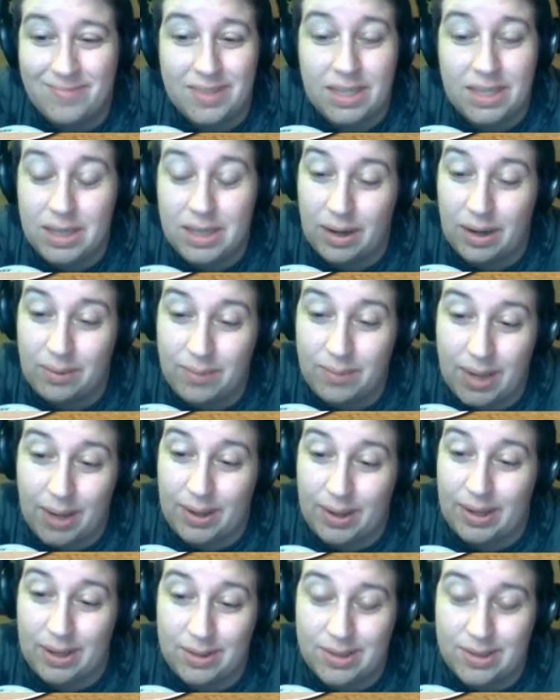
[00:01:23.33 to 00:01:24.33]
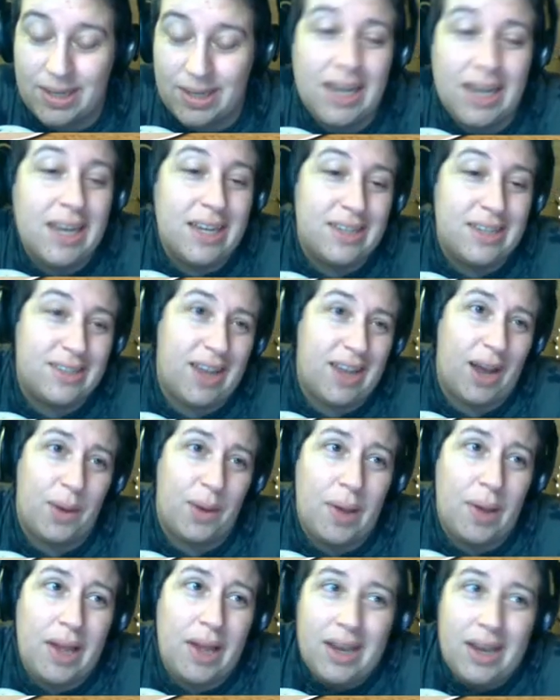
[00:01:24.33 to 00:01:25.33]
You know how it goes. So,
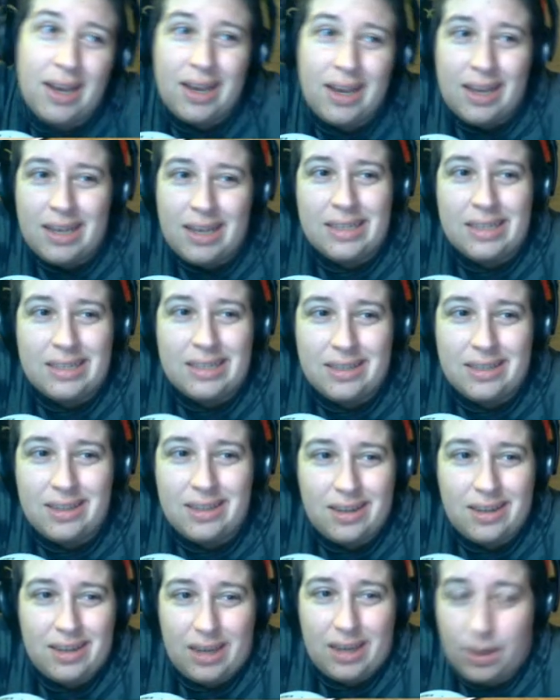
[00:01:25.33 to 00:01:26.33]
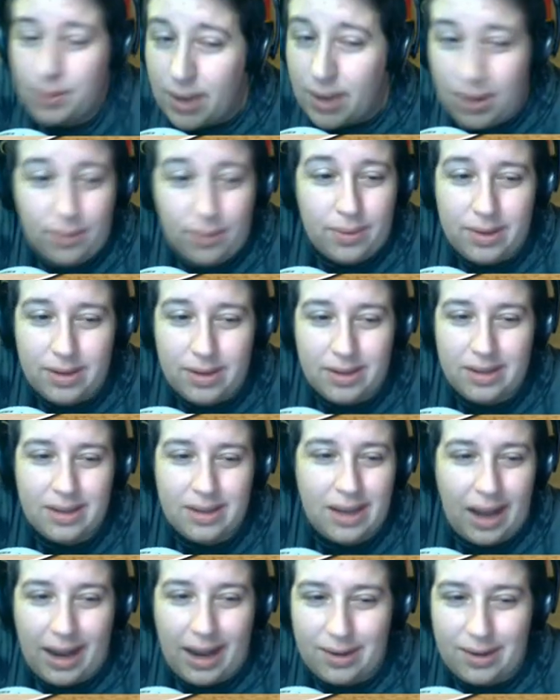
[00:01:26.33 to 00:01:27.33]
here we go.
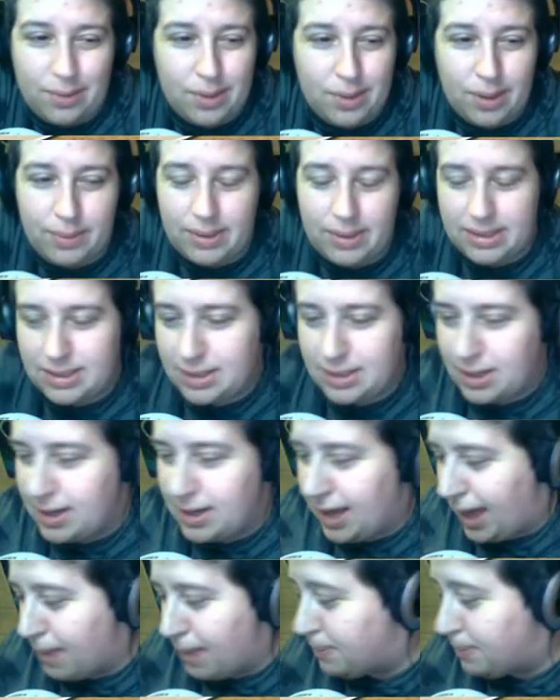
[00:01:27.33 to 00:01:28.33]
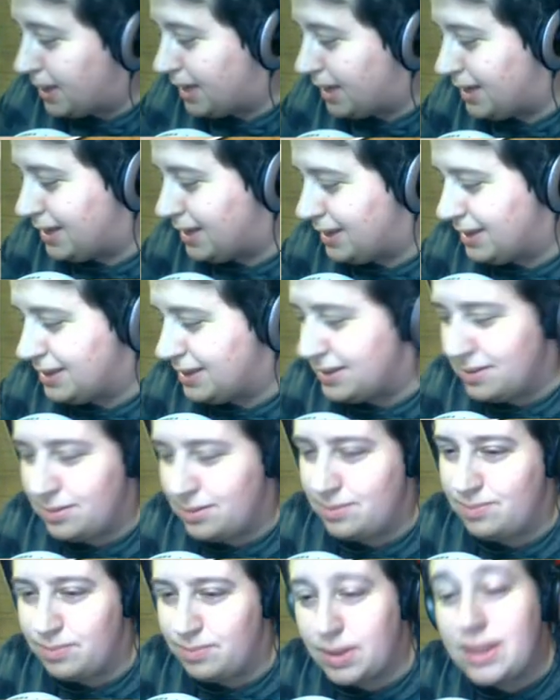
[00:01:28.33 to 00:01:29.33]
I don't know what's gonna
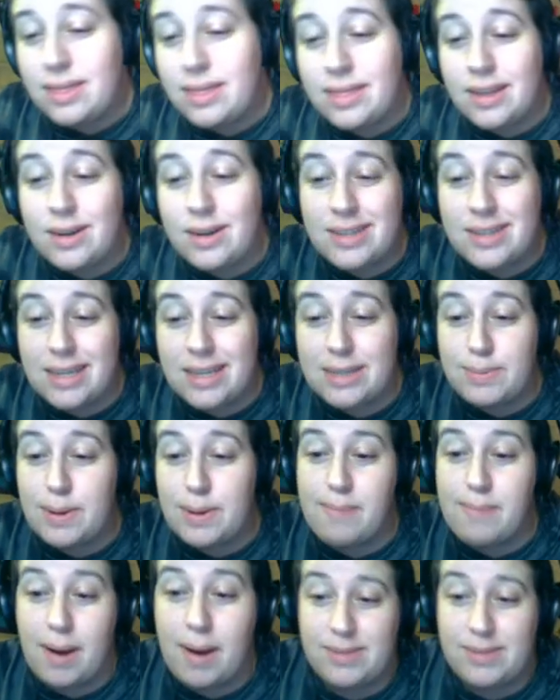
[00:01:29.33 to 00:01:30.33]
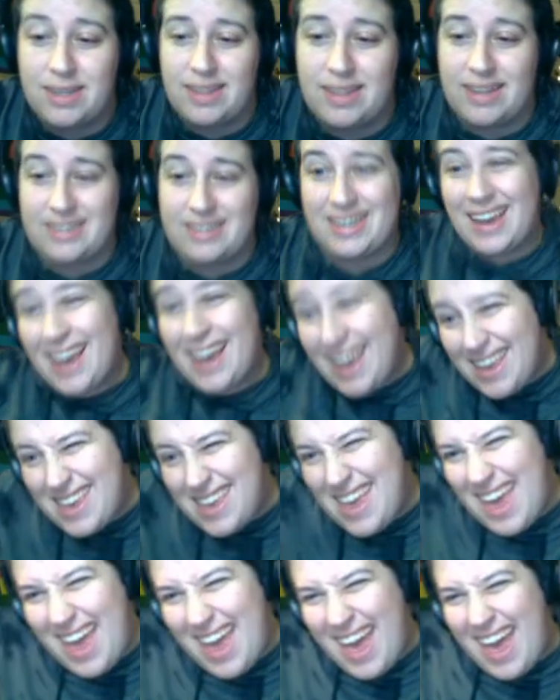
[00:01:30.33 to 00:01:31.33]
happen, but there's lesbian moms in this.
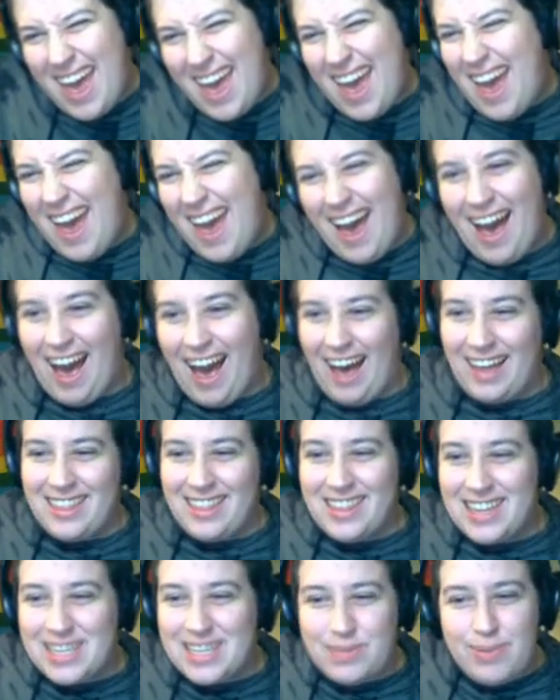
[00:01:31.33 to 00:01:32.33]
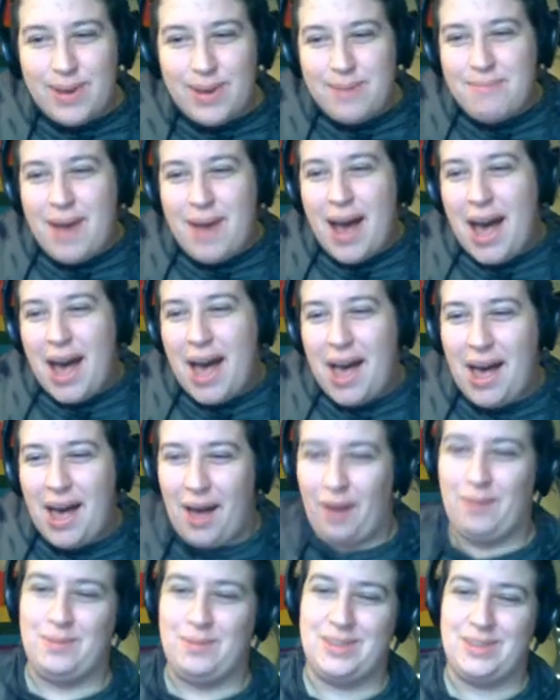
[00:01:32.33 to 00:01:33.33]
Yeah! Lesbian
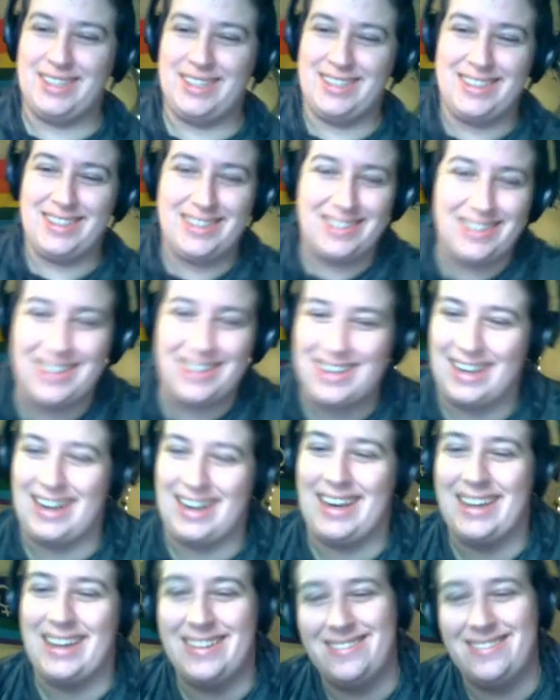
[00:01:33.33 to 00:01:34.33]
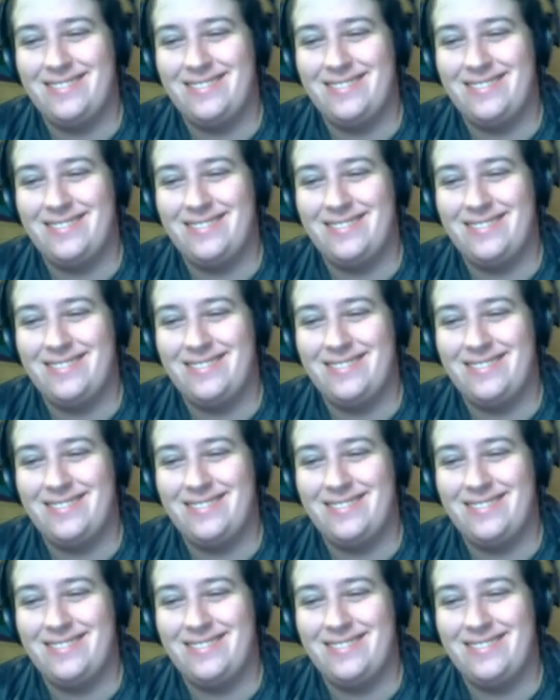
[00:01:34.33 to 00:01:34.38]
moms! Get it.